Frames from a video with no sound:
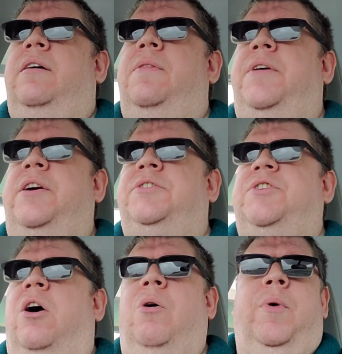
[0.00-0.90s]
there's
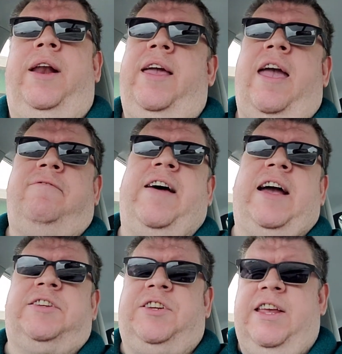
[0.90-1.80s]
already a
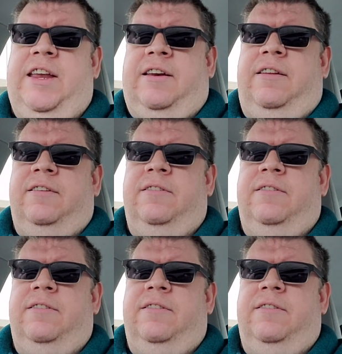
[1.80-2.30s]
vaccine,